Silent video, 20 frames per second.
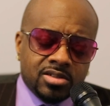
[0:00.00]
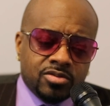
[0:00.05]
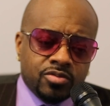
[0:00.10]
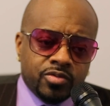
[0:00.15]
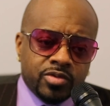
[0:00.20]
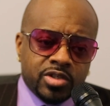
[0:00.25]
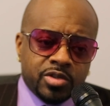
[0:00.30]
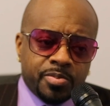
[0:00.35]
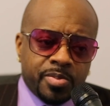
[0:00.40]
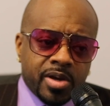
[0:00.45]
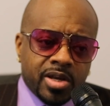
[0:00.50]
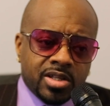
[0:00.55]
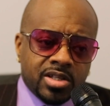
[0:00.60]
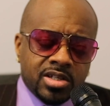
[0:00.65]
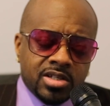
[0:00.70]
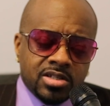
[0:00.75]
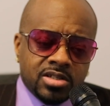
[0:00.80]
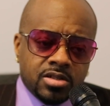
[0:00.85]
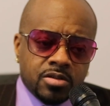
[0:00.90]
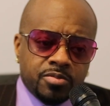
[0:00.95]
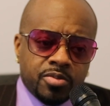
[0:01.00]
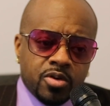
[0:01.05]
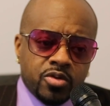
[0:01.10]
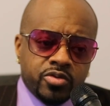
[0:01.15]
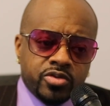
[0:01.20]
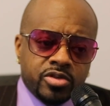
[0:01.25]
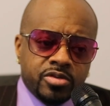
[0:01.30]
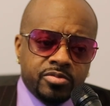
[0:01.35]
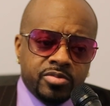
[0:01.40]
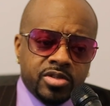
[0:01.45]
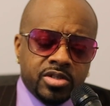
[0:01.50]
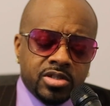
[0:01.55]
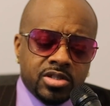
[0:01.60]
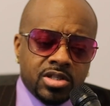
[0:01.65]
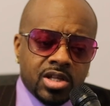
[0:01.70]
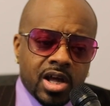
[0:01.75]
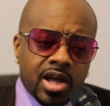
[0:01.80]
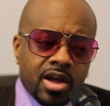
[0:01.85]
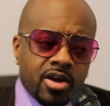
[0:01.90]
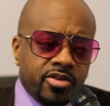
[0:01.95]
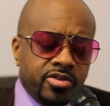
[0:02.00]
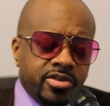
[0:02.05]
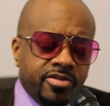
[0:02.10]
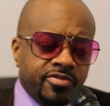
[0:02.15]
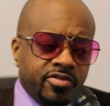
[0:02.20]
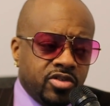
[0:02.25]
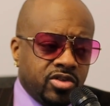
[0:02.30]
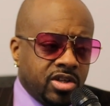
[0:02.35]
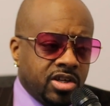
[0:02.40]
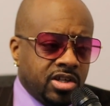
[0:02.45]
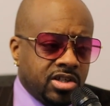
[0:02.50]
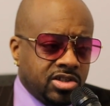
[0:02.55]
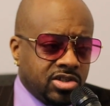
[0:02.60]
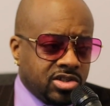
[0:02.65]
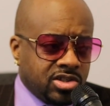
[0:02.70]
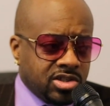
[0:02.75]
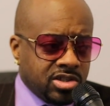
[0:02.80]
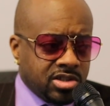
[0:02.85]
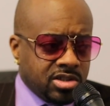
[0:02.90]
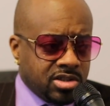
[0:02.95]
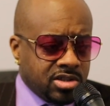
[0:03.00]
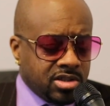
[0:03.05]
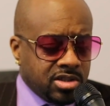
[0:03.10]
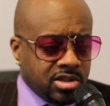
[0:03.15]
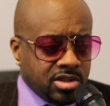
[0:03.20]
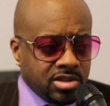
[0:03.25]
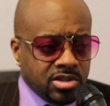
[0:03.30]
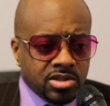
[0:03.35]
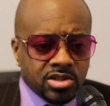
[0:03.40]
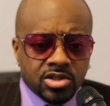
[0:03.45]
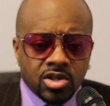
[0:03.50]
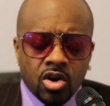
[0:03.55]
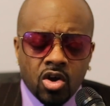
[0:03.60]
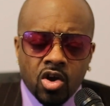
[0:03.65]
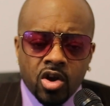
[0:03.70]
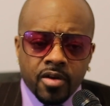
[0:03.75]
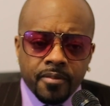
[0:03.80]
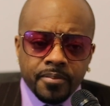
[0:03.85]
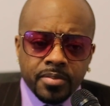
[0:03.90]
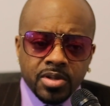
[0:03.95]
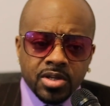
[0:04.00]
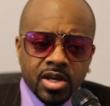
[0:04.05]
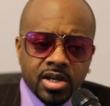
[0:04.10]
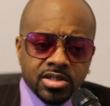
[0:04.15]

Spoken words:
respect that it's supposed to be. It's not. I don't even think it's just R&B.